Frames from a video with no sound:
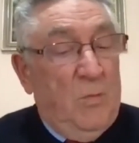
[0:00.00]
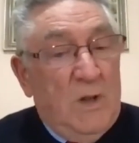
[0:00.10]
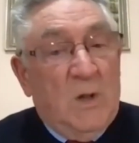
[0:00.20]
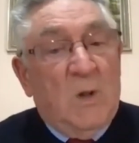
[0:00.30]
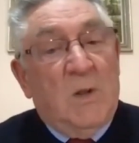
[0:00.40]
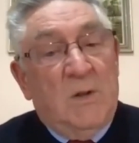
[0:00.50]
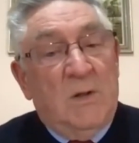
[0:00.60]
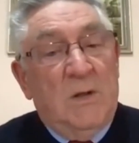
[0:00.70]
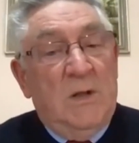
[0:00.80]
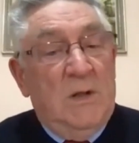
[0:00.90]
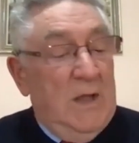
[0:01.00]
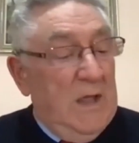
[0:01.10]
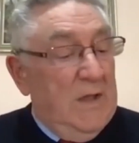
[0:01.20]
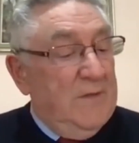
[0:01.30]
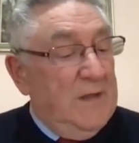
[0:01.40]
will,
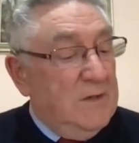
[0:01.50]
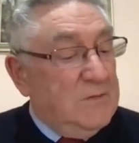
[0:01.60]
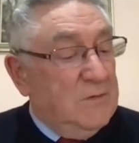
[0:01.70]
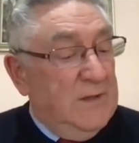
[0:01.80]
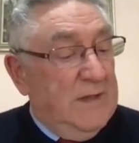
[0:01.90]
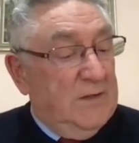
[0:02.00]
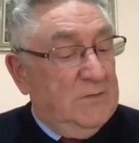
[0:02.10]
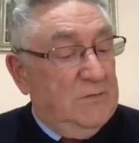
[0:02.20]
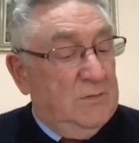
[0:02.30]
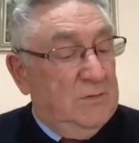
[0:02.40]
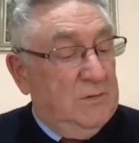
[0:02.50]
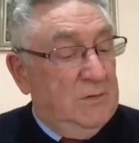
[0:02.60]
and the intellect.